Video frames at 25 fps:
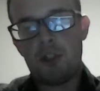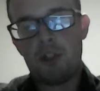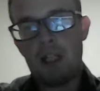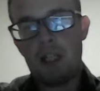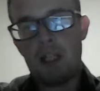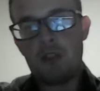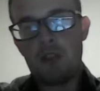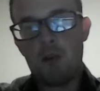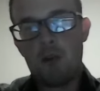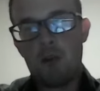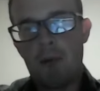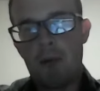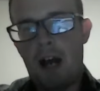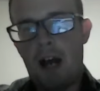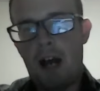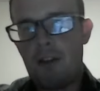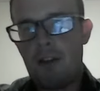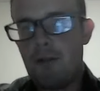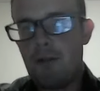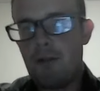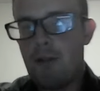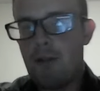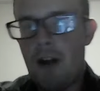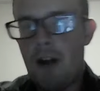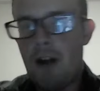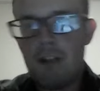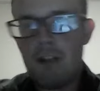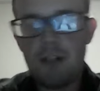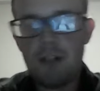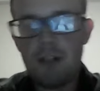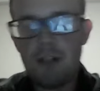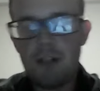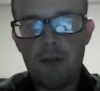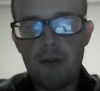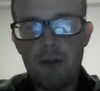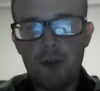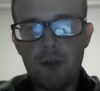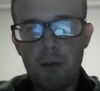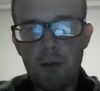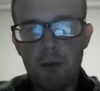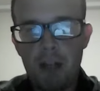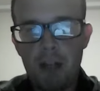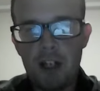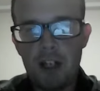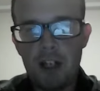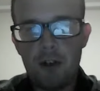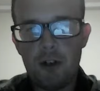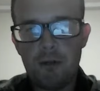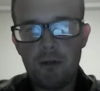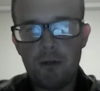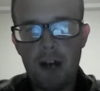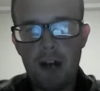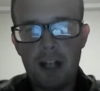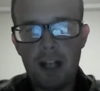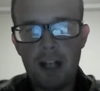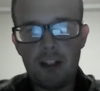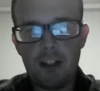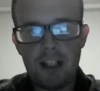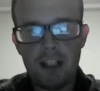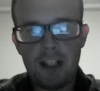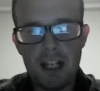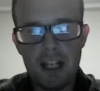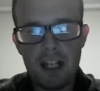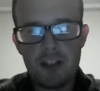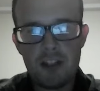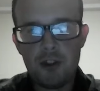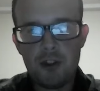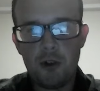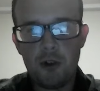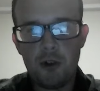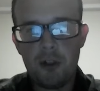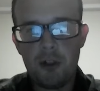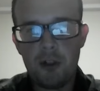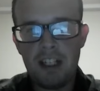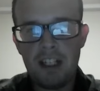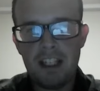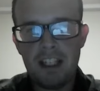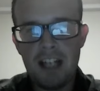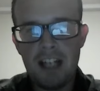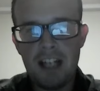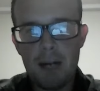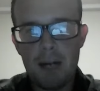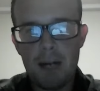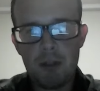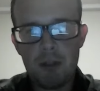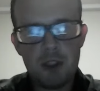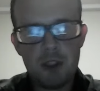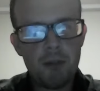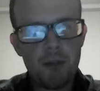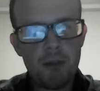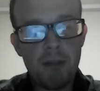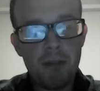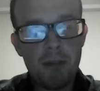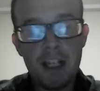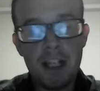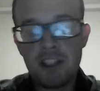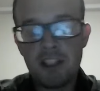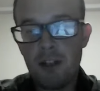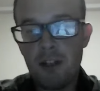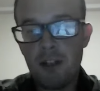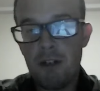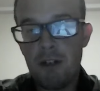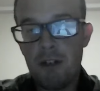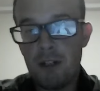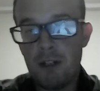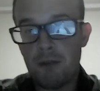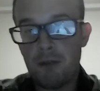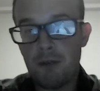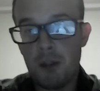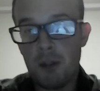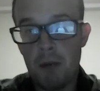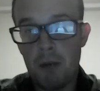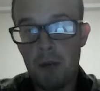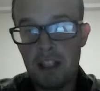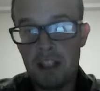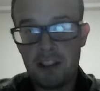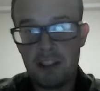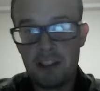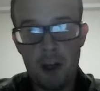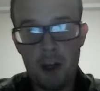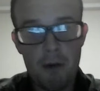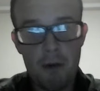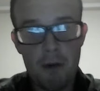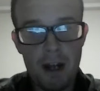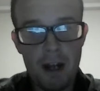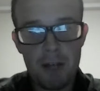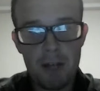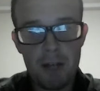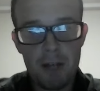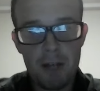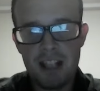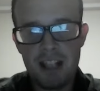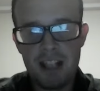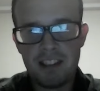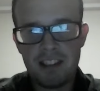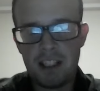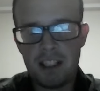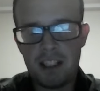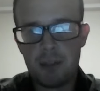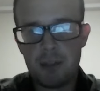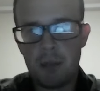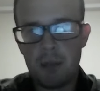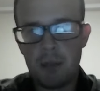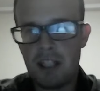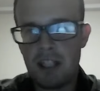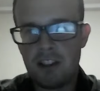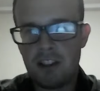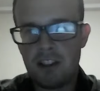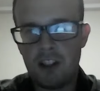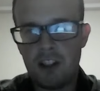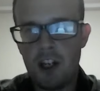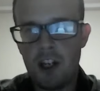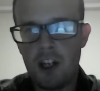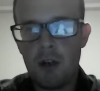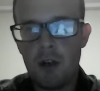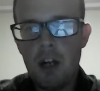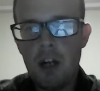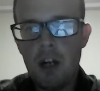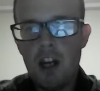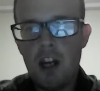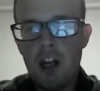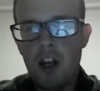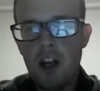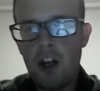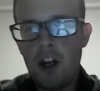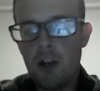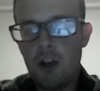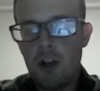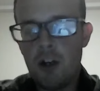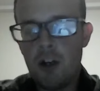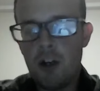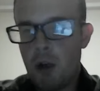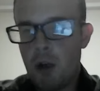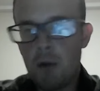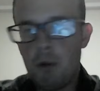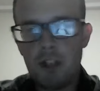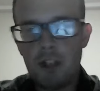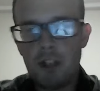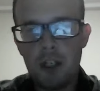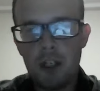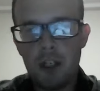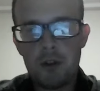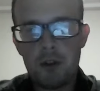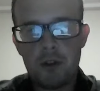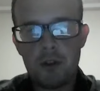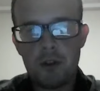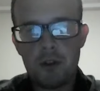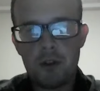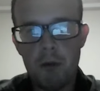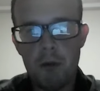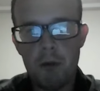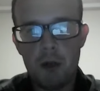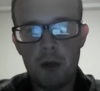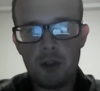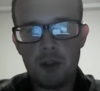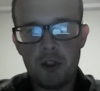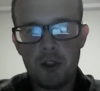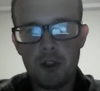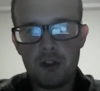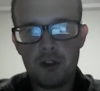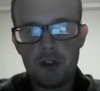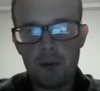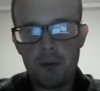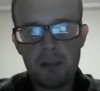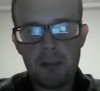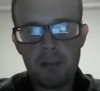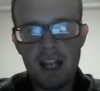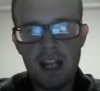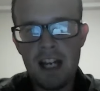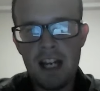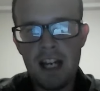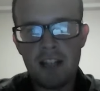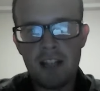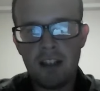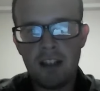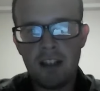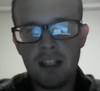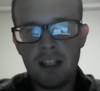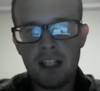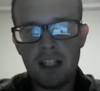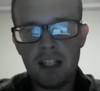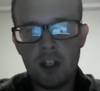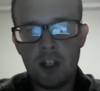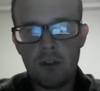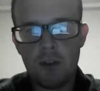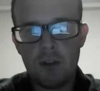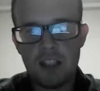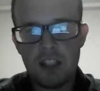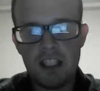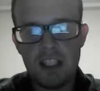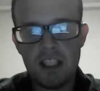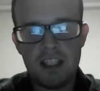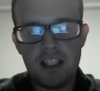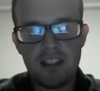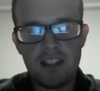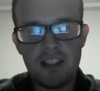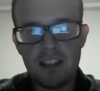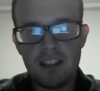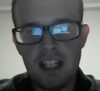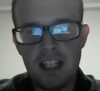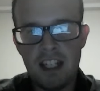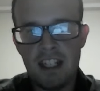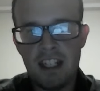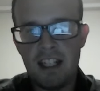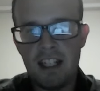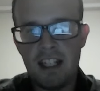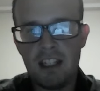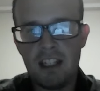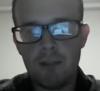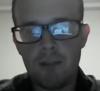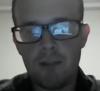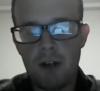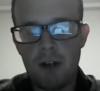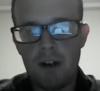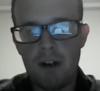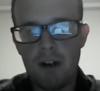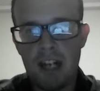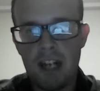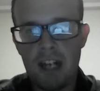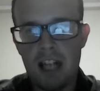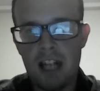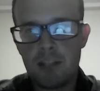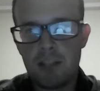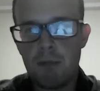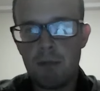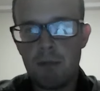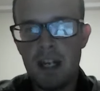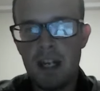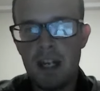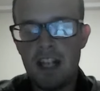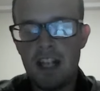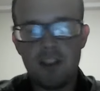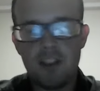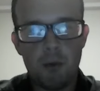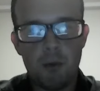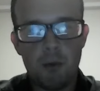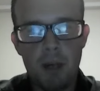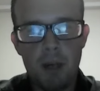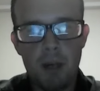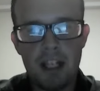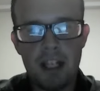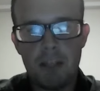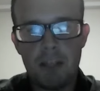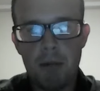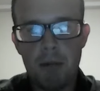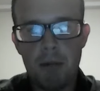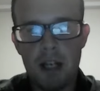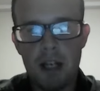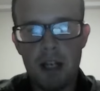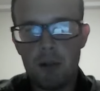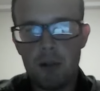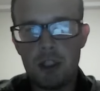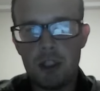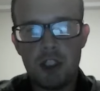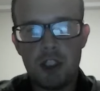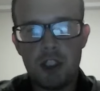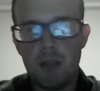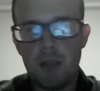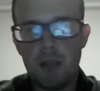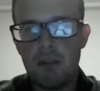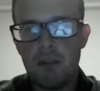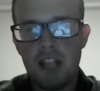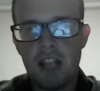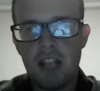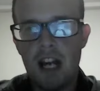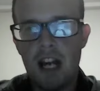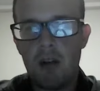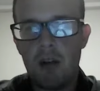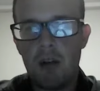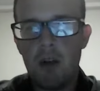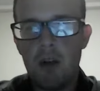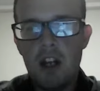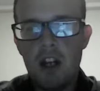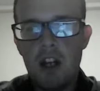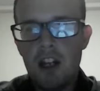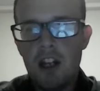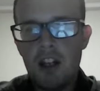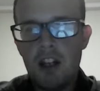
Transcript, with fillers: speak to you about the very eventful playoff final against Torquay which took place only a few weeks ago, around about six weeks ago. Uh, roller coaster of emotions from taking the lead, obviously, to conceding in the very last minute to winning the penalty shootout.